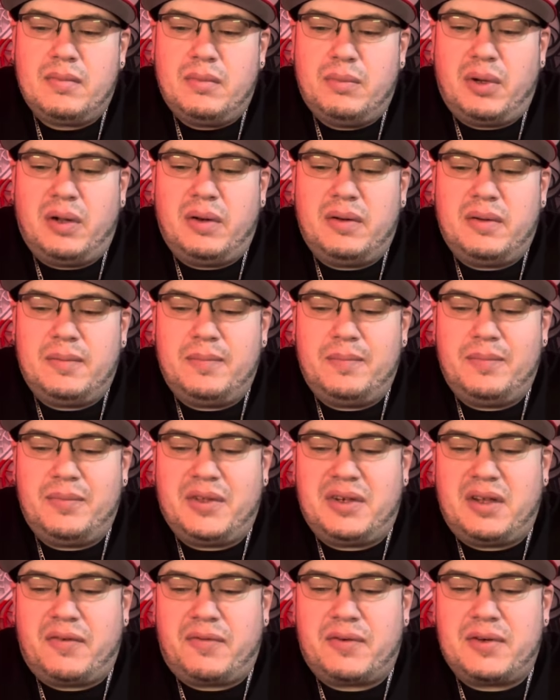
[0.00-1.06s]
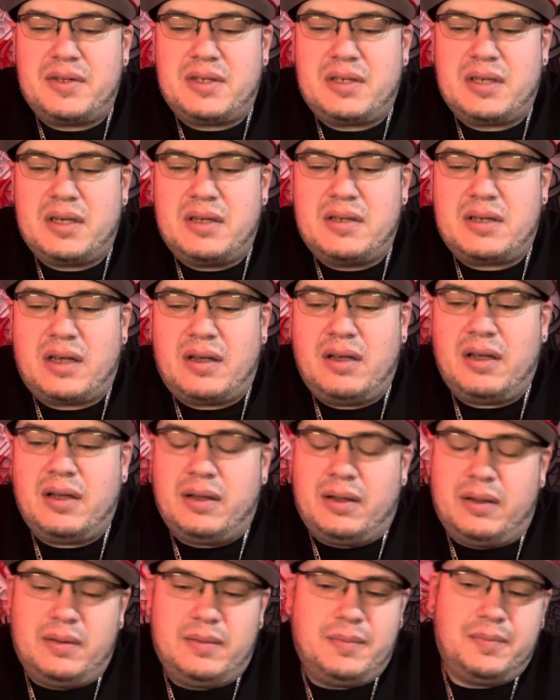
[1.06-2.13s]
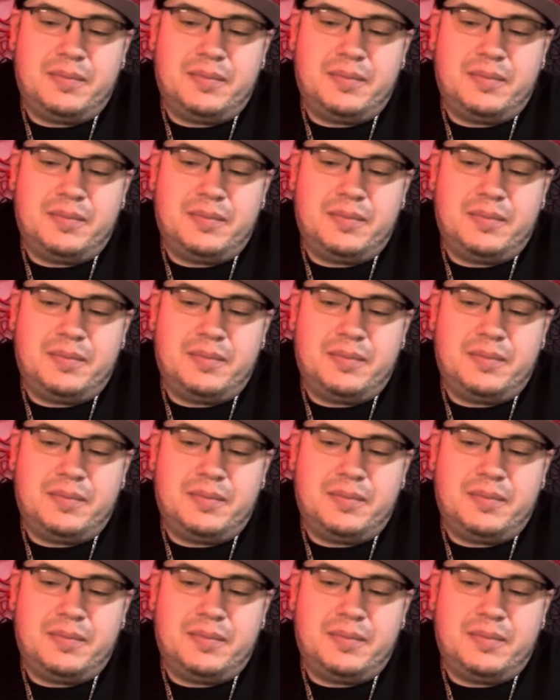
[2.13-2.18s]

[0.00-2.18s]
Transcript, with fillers: But the difference is I